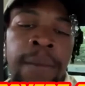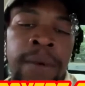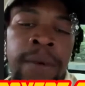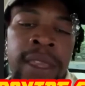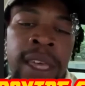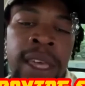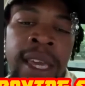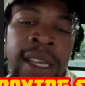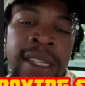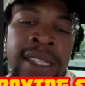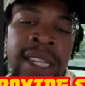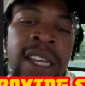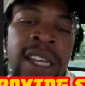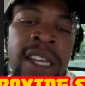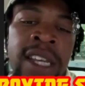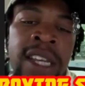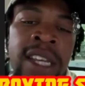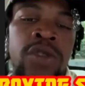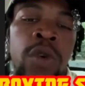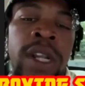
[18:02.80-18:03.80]
of things, and he
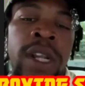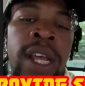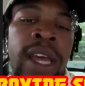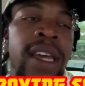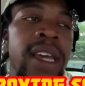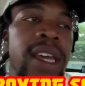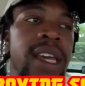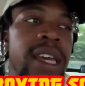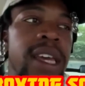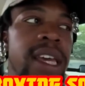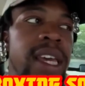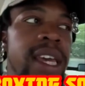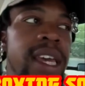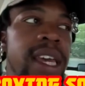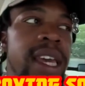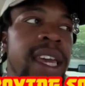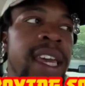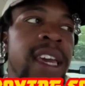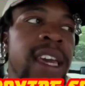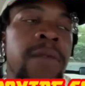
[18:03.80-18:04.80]
saw that.
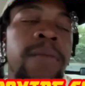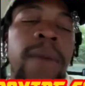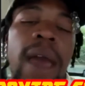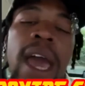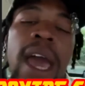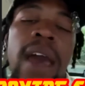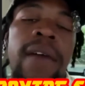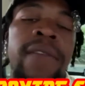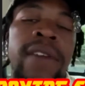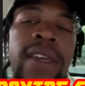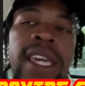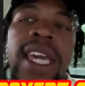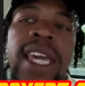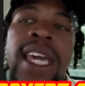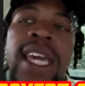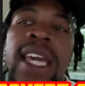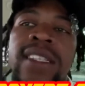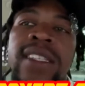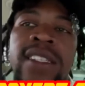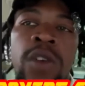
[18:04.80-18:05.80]
Him having kids
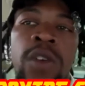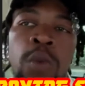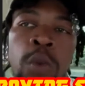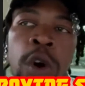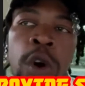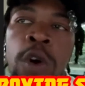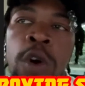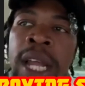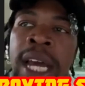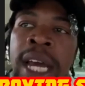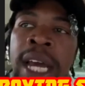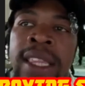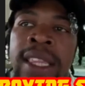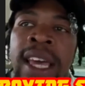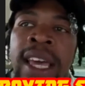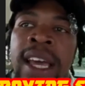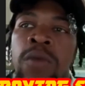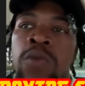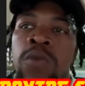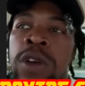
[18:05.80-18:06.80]
in a world like that
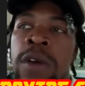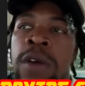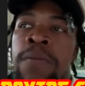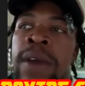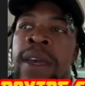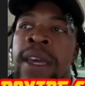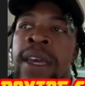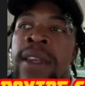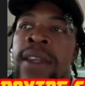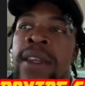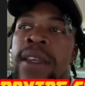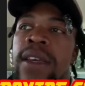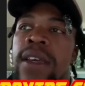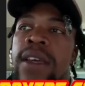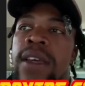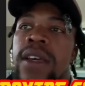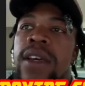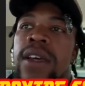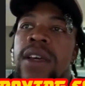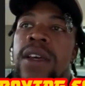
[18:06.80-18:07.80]
would have been,
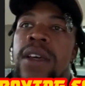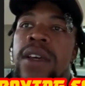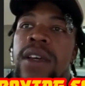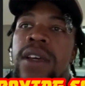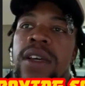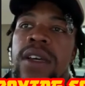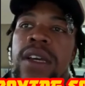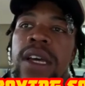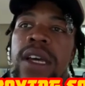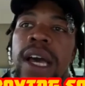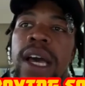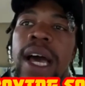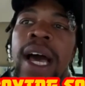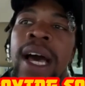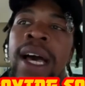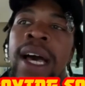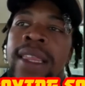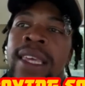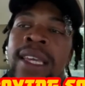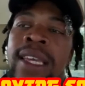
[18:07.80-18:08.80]
I
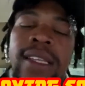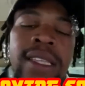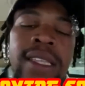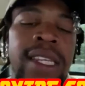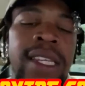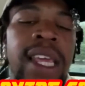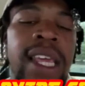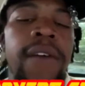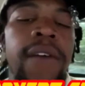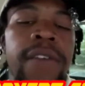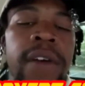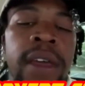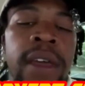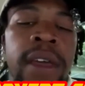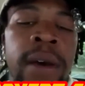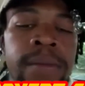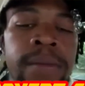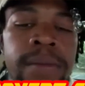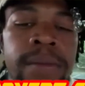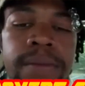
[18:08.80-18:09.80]
think, the death of him.
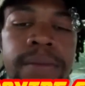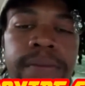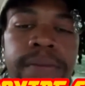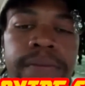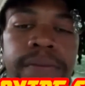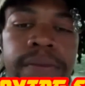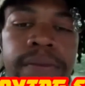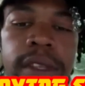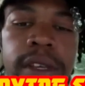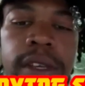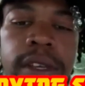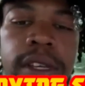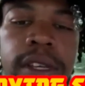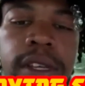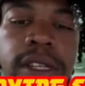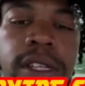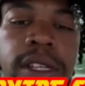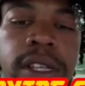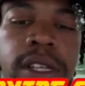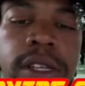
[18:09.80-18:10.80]

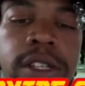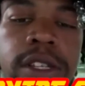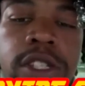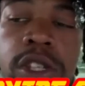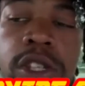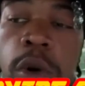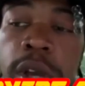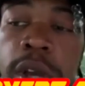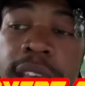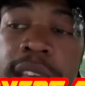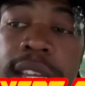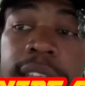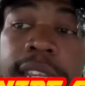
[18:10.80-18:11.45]
So he